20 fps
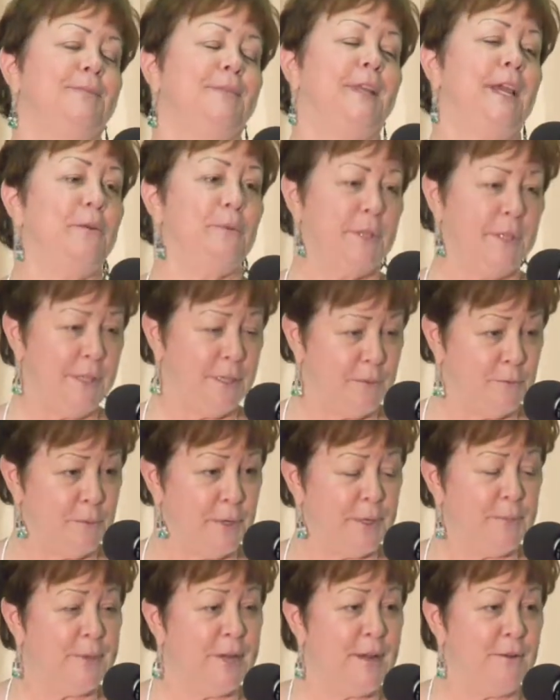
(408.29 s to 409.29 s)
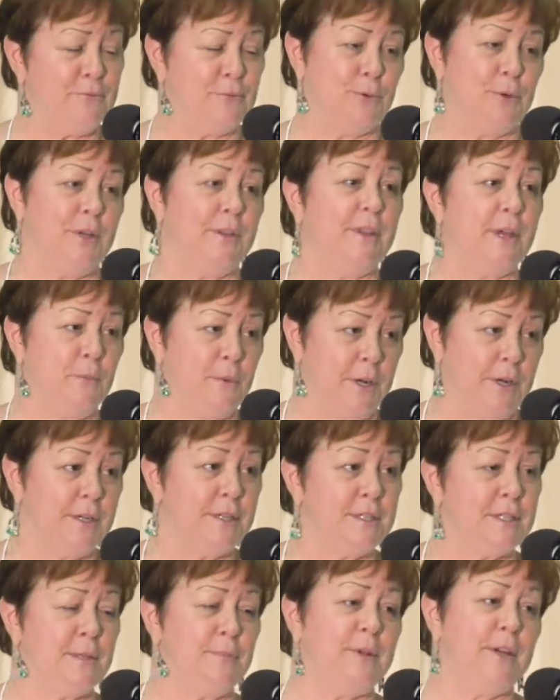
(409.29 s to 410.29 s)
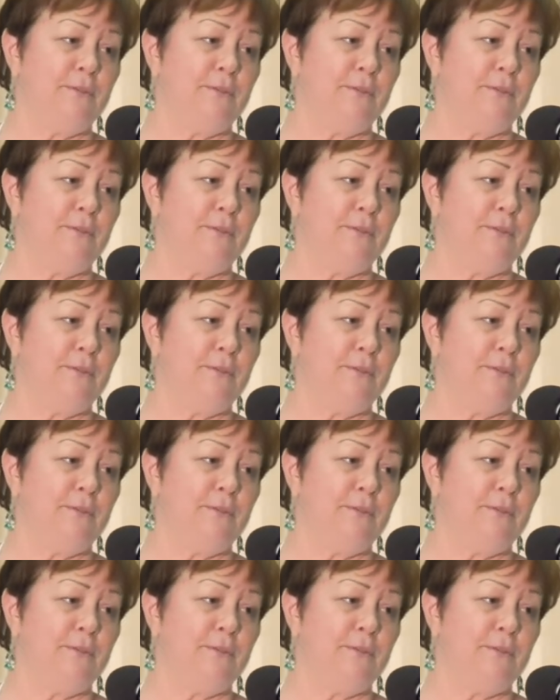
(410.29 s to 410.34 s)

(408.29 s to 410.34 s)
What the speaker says: they really didn't want to pay for it. They wanted us to